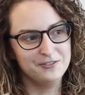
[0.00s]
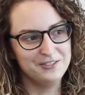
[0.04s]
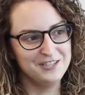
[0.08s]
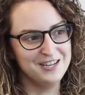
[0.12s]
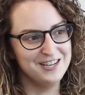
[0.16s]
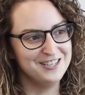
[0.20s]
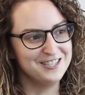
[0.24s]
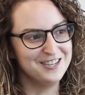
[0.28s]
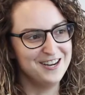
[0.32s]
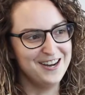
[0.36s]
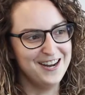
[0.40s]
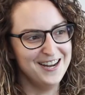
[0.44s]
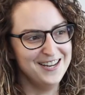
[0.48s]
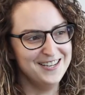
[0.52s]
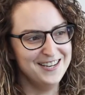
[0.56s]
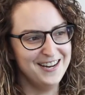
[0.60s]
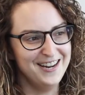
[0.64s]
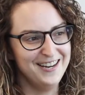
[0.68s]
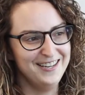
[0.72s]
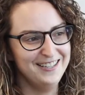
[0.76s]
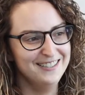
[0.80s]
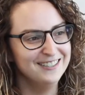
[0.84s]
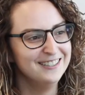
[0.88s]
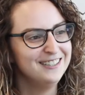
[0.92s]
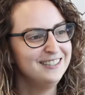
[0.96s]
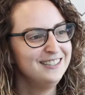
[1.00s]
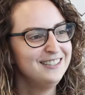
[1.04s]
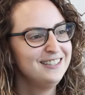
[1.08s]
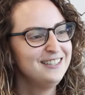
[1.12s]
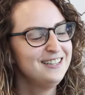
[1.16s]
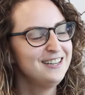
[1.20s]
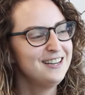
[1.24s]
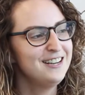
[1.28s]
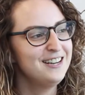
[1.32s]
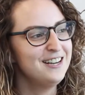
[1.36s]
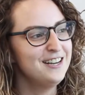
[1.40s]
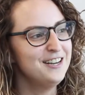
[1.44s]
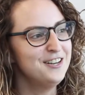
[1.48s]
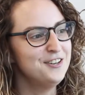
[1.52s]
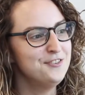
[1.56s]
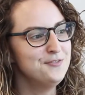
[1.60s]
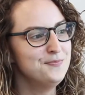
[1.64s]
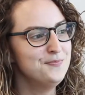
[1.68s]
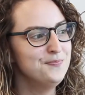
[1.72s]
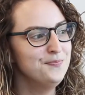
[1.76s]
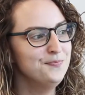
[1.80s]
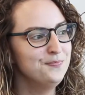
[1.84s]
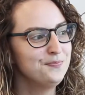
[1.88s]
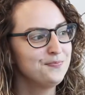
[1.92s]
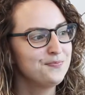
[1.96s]
for an entire day.
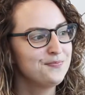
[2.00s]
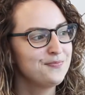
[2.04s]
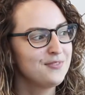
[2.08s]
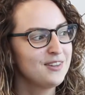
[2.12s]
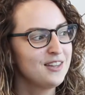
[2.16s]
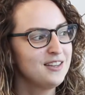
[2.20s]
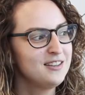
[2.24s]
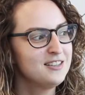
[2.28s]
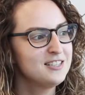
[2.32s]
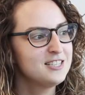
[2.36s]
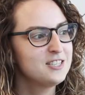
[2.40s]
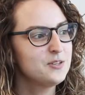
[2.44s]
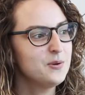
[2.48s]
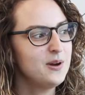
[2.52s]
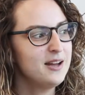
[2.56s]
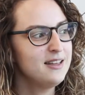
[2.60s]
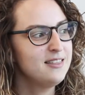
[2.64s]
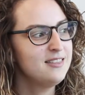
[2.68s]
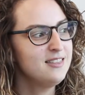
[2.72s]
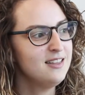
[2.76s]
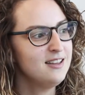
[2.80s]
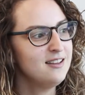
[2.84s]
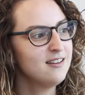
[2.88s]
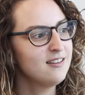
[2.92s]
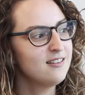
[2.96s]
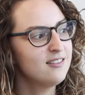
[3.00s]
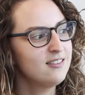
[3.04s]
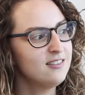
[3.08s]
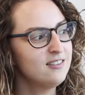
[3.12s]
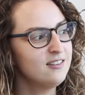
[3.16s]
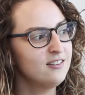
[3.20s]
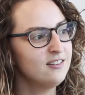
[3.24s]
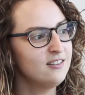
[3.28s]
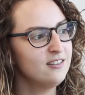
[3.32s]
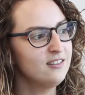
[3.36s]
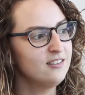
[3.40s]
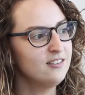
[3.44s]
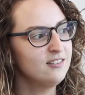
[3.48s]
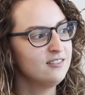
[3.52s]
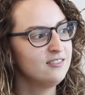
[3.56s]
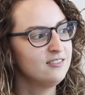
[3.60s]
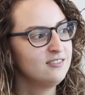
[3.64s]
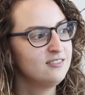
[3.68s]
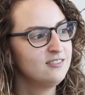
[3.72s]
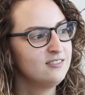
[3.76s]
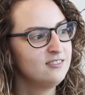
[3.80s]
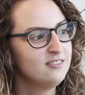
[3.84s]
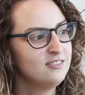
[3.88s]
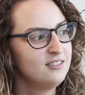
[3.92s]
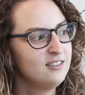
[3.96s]
So I think
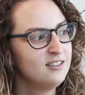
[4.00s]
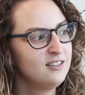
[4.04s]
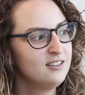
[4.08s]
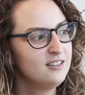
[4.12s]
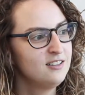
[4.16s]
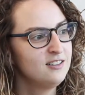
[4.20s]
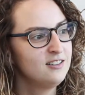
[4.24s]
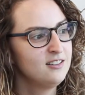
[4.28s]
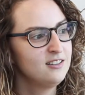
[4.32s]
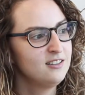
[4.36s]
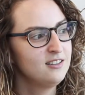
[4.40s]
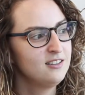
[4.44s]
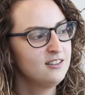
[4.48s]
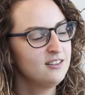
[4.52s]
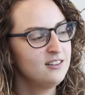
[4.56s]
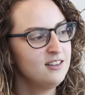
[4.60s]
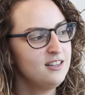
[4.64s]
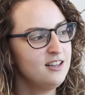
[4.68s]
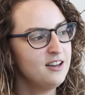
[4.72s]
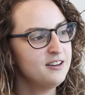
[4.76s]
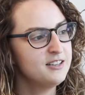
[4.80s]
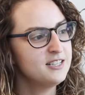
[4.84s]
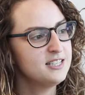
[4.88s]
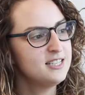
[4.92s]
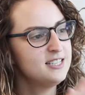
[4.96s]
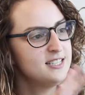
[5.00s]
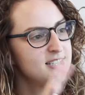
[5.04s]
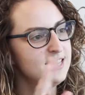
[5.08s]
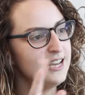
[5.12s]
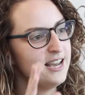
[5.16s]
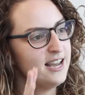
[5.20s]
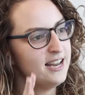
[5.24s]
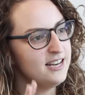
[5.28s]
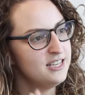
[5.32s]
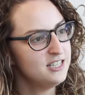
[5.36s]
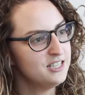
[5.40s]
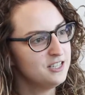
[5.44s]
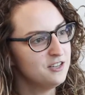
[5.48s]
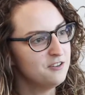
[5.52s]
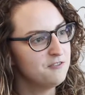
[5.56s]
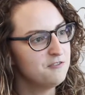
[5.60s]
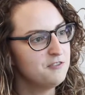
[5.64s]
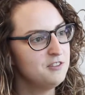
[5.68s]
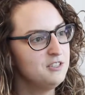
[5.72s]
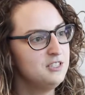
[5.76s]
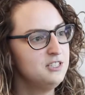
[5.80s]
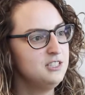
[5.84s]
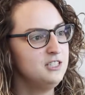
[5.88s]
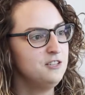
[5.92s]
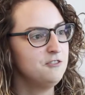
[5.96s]
the understanding
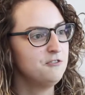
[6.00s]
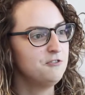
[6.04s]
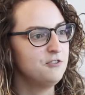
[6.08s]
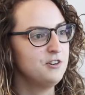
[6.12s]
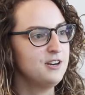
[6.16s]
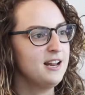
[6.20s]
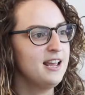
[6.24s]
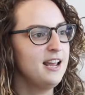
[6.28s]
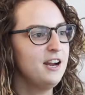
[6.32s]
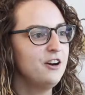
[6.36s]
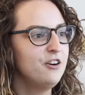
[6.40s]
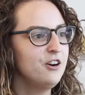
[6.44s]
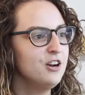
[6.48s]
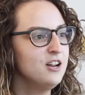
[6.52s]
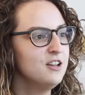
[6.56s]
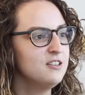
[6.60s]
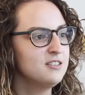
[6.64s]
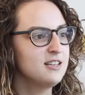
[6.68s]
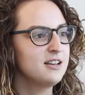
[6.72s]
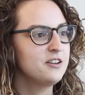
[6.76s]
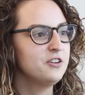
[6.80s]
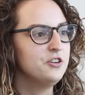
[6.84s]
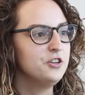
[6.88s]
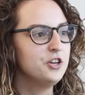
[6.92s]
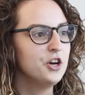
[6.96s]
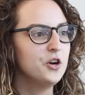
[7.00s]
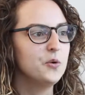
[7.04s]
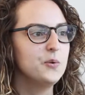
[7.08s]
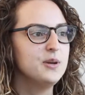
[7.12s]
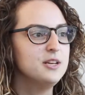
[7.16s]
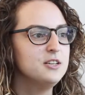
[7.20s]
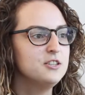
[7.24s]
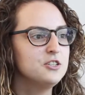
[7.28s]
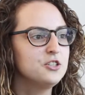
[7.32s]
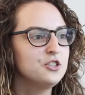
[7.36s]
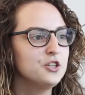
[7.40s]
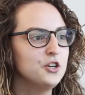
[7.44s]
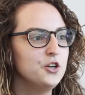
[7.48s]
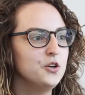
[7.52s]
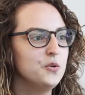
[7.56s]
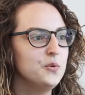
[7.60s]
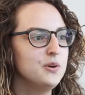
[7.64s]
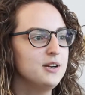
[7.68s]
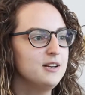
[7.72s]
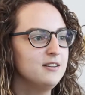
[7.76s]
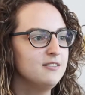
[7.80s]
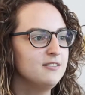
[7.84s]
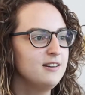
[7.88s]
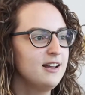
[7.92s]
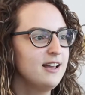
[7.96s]
of the different areas I could go into
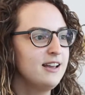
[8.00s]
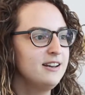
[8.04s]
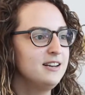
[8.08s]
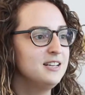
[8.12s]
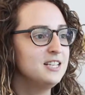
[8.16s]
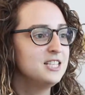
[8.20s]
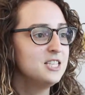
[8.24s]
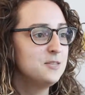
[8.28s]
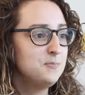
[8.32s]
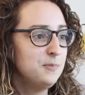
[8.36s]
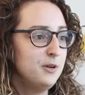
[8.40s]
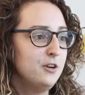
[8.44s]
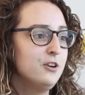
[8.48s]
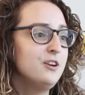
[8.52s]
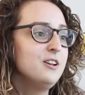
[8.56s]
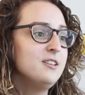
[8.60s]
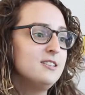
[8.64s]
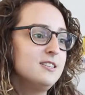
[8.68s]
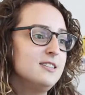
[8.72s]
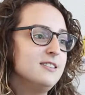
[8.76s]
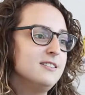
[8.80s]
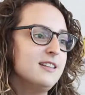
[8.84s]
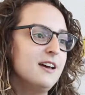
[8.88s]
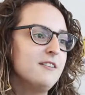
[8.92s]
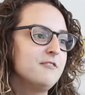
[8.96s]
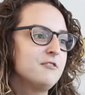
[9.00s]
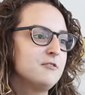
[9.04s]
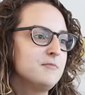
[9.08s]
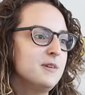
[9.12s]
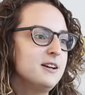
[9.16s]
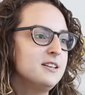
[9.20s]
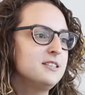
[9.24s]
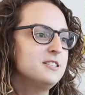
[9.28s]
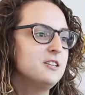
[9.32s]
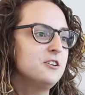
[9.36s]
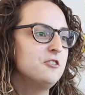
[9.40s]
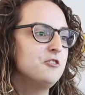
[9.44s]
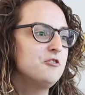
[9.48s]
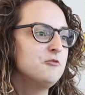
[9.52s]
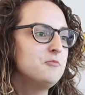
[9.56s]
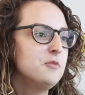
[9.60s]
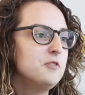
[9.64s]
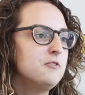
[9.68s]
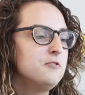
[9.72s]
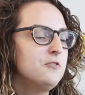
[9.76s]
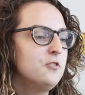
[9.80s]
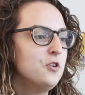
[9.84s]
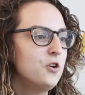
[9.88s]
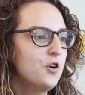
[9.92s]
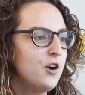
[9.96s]
and experiencing that for myself
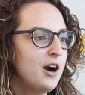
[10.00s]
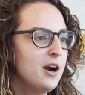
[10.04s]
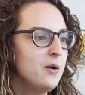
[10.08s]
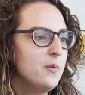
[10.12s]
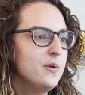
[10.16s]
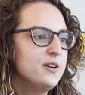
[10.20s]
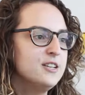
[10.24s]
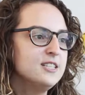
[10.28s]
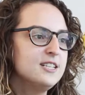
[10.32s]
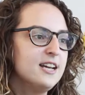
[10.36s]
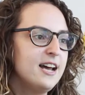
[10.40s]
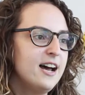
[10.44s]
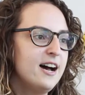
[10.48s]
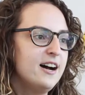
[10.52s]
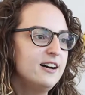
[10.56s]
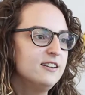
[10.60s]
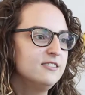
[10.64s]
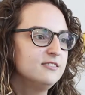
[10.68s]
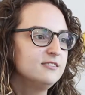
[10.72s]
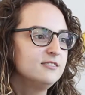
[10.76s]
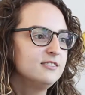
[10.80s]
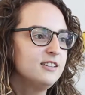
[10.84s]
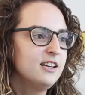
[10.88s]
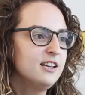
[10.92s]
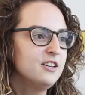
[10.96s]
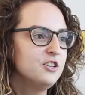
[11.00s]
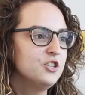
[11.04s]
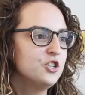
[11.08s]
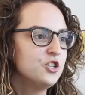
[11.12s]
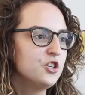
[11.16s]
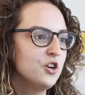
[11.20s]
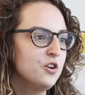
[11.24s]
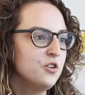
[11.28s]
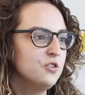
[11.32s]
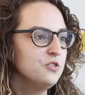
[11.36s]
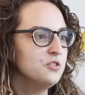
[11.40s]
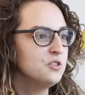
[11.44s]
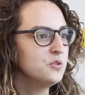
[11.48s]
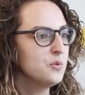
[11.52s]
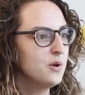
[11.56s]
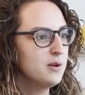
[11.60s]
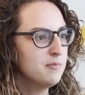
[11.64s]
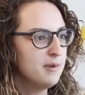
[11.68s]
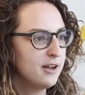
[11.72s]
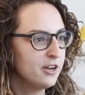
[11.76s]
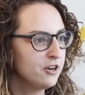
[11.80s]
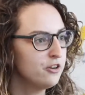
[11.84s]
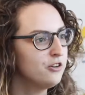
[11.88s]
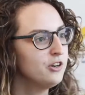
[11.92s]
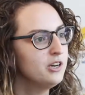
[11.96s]
before I went out and chose where
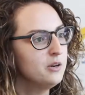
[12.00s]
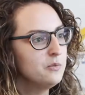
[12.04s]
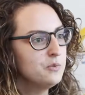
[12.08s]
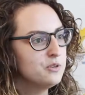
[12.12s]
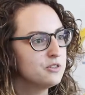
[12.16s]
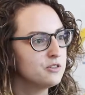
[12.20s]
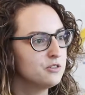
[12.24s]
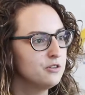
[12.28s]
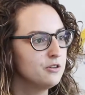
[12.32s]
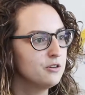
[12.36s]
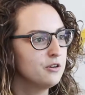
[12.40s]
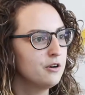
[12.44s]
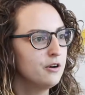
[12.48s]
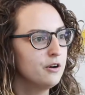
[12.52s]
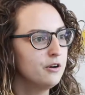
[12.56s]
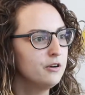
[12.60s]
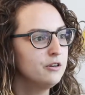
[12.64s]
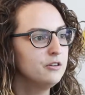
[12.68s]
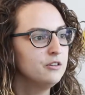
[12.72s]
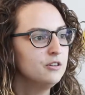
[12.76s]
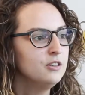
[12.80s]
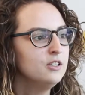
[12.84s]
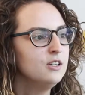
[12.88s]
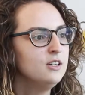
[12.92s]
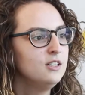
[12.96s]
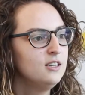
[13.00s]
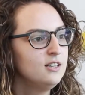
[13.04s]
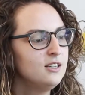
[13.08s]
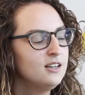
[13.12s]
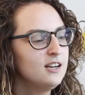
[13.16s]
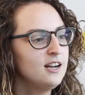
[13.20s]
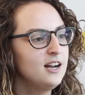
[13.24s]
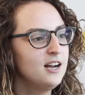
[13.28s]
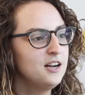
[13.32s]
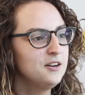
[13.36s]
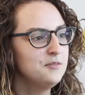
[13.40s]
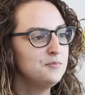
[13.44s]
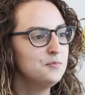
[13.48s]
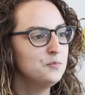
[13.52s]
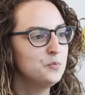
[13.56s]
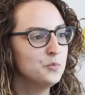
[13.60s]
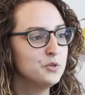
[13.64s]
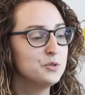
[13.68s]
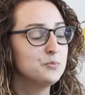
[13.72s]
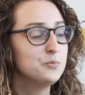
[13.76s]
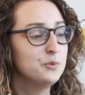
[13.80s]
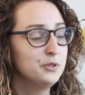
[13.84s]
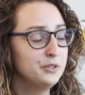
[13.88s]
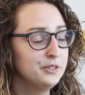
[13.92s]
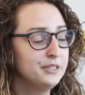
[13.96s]
my career was going to go
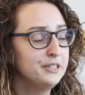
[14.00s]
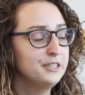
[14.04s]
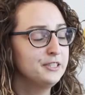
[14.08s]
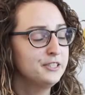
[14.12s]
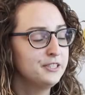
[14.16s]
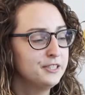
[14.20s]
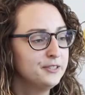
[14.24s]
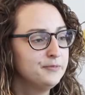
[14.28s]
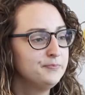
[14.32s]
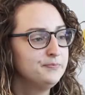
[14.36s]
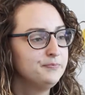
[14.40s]
was brilliant.